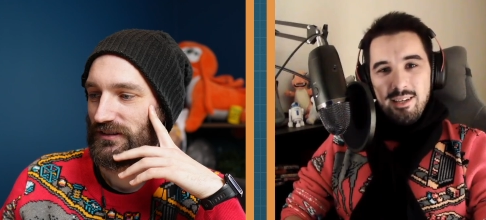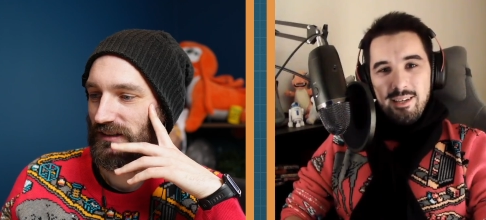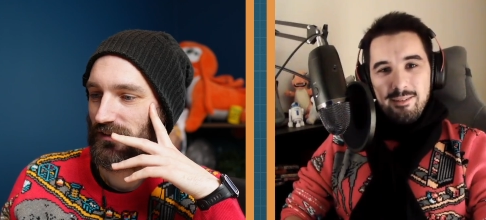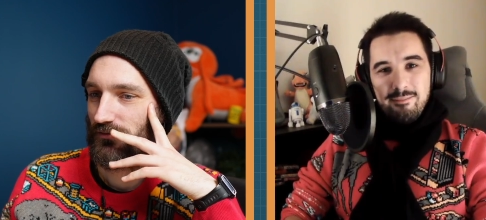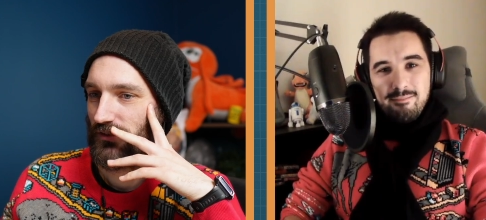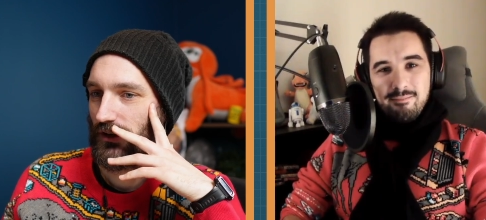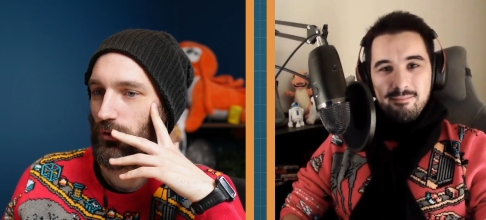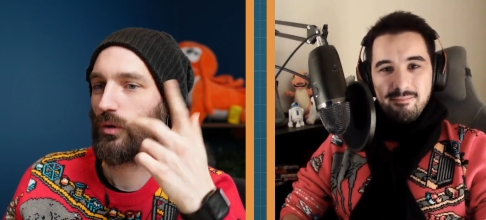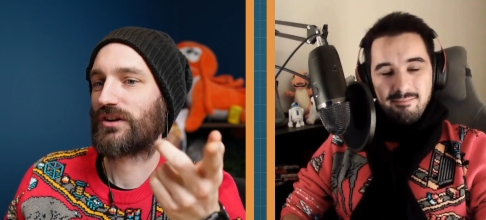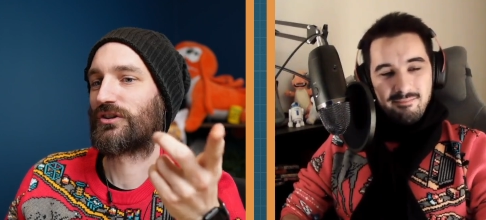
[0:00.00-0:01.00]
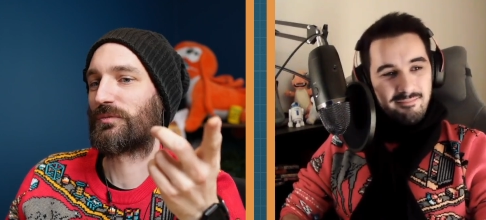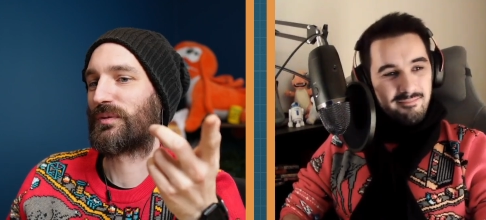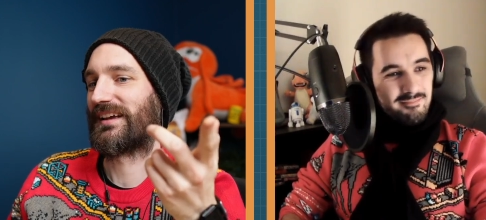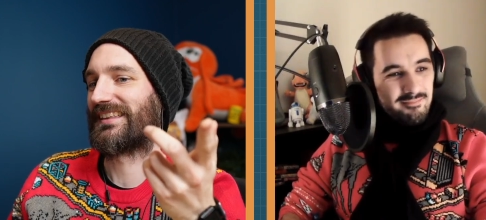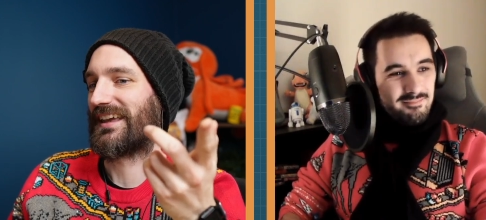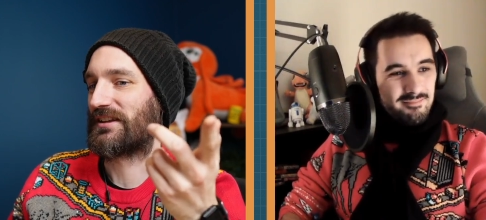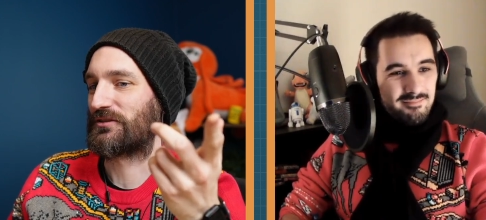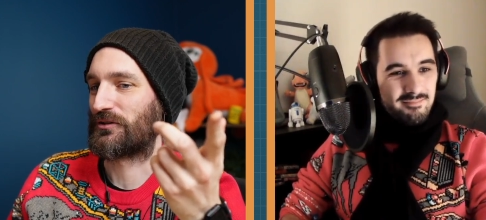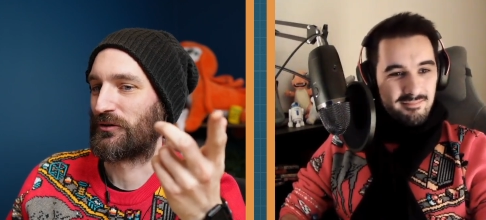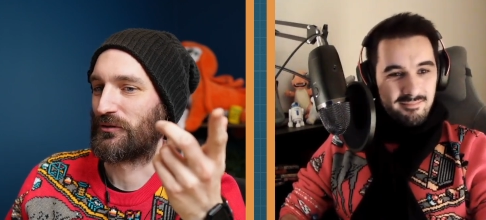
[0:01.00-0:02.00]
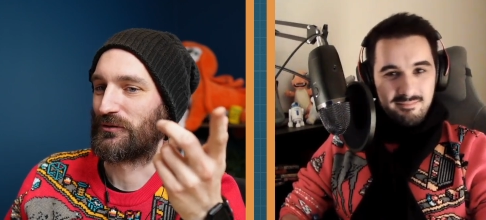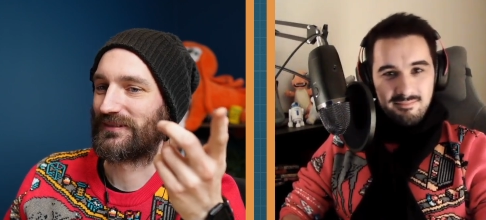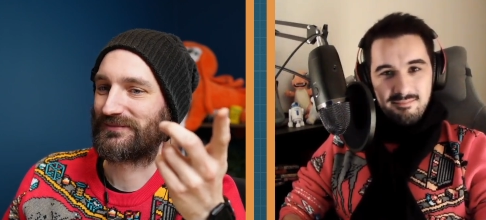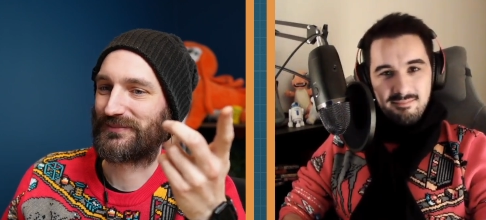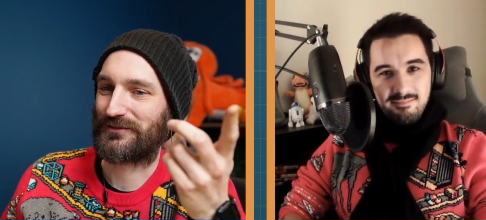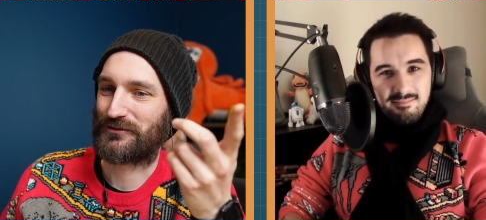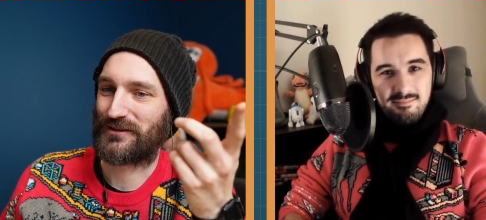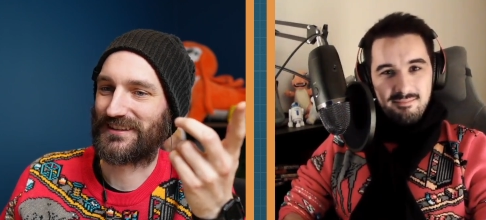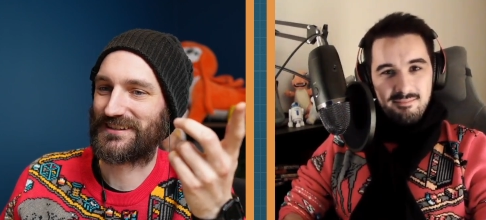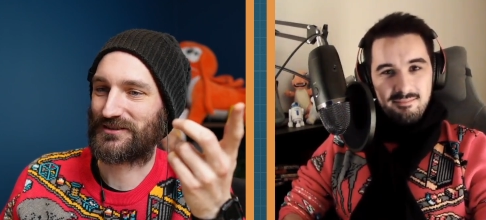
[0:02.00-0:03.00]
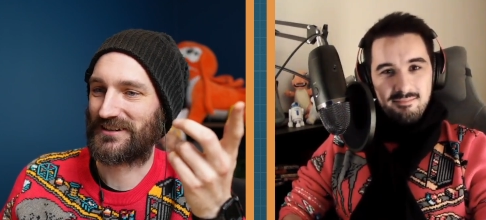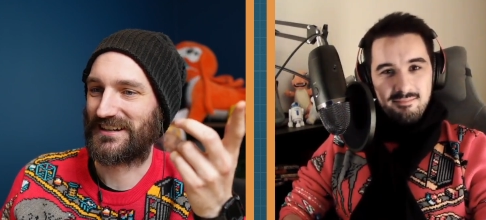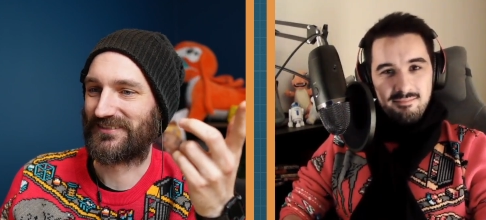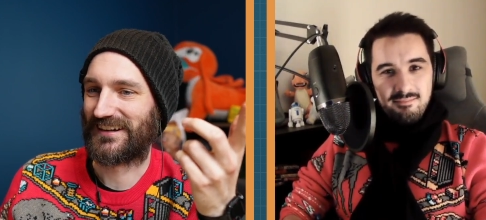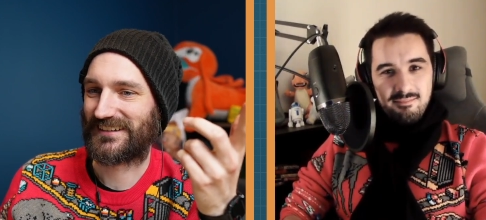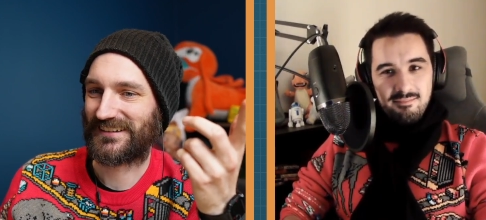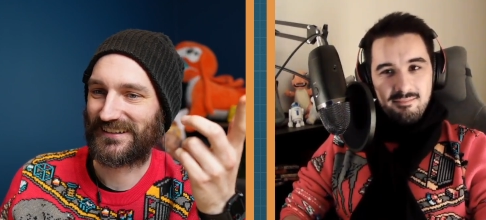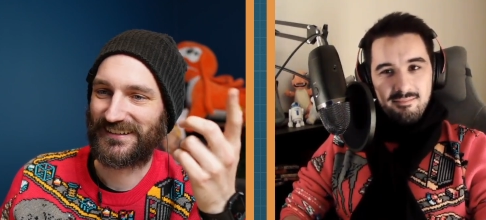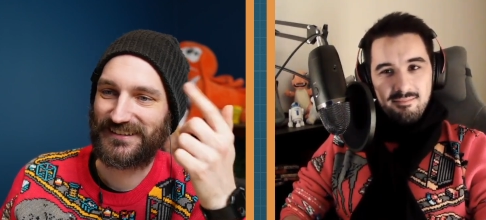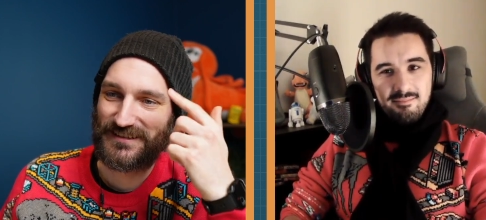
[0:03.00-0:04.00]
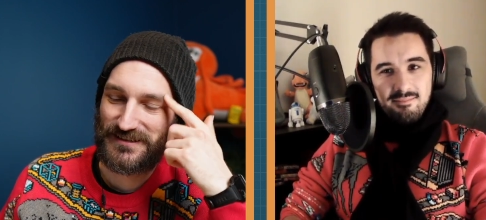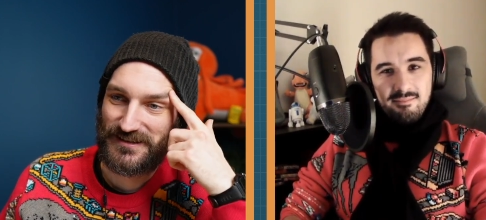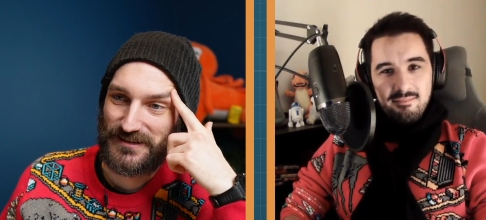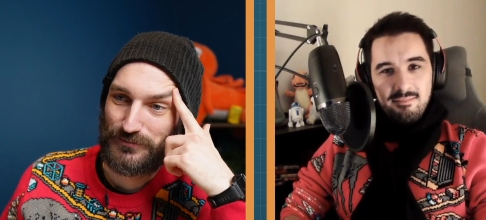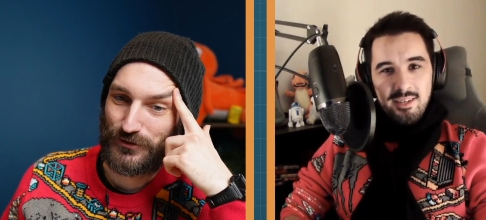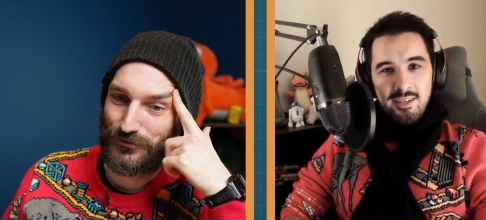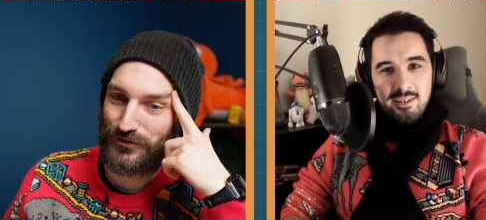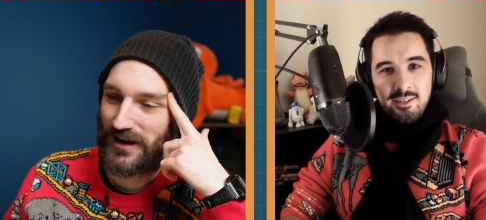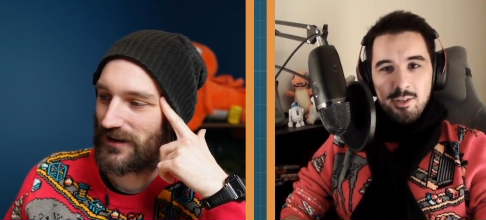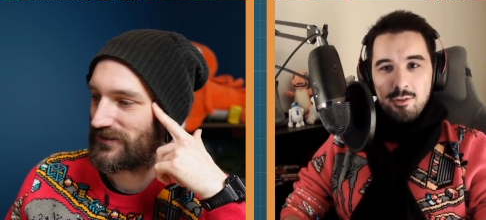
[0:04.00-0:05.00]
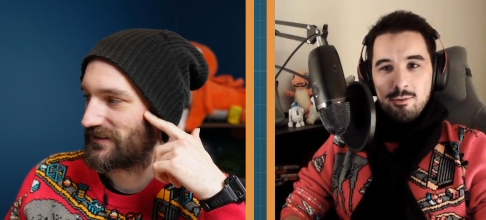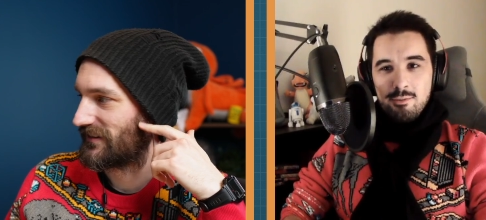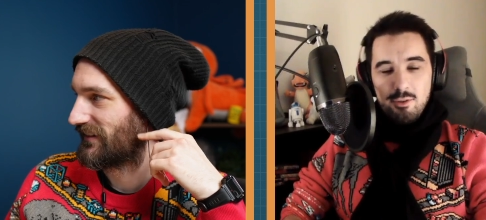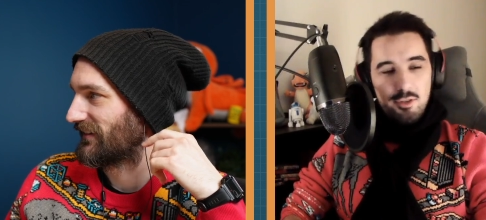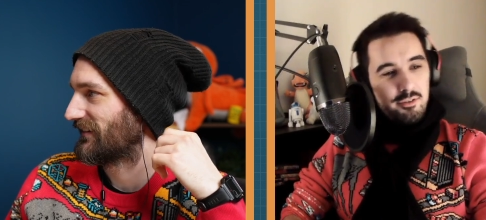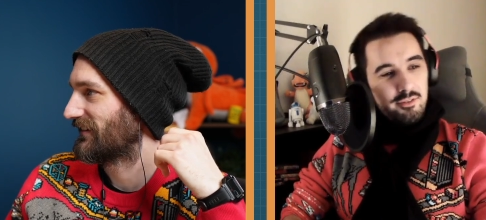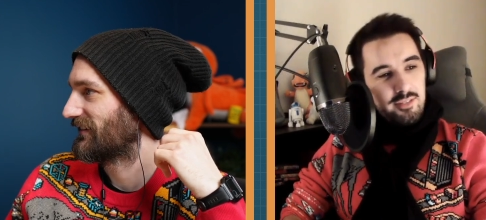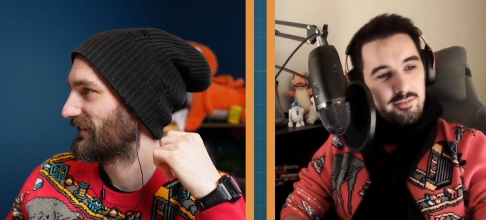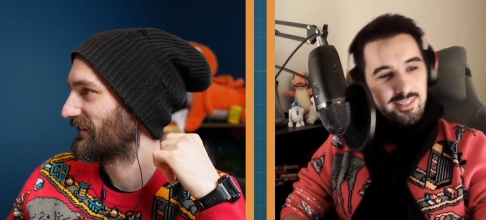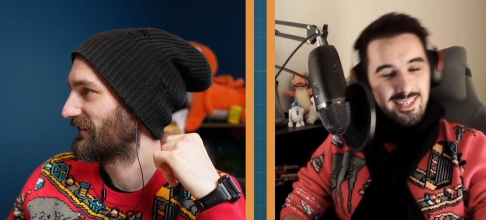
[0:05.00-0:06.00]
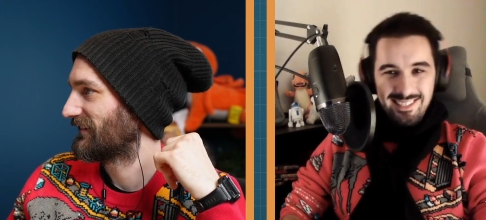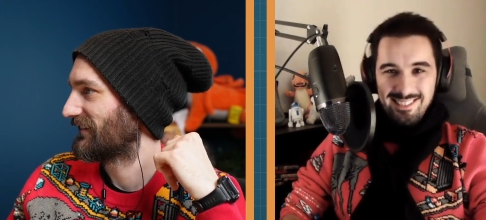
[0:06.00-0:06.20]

Speaker 1: seen yeah. the video, oh, I should have played the intro before the stream actually. But if uh, you haven't, no, you shouldn't have.